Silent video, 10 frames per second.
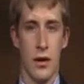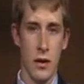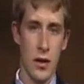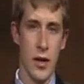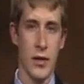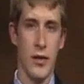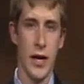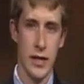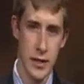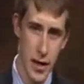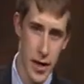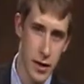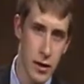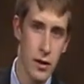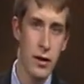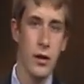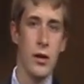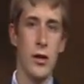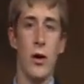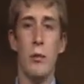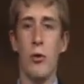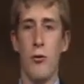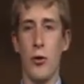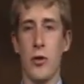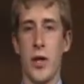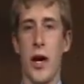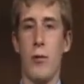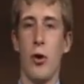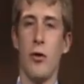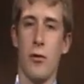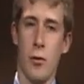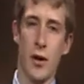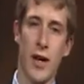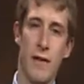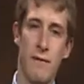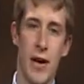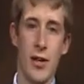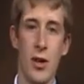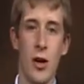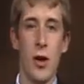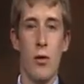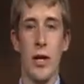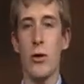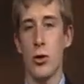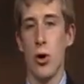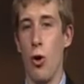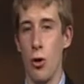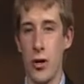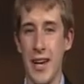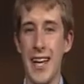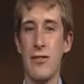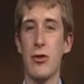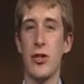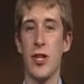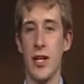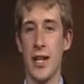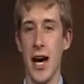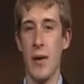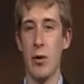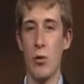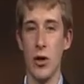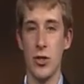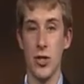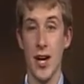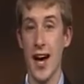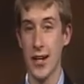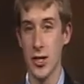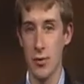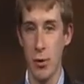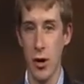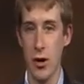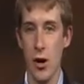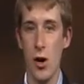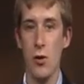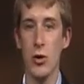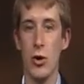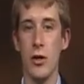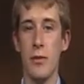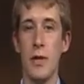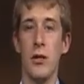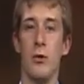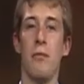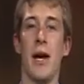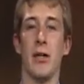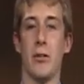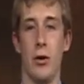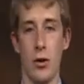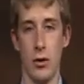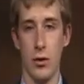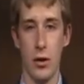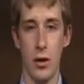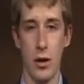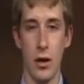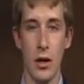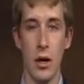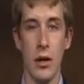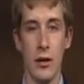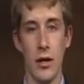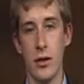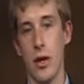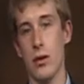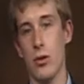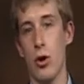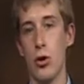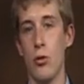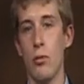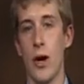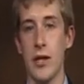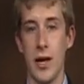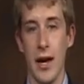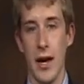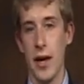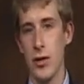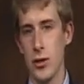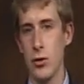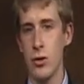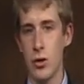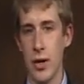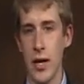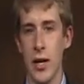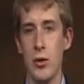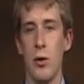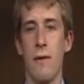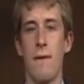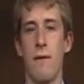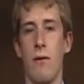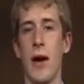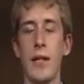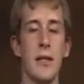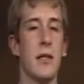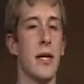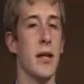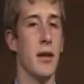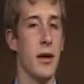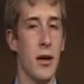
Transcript: Yeah, thanks, Zach. You know, April Fools came early for Marquette fans when they were told that Virginia Commonwealth's Shaka Smart was going to be the new basketball coach. This led the local press and students alike into a frenzy.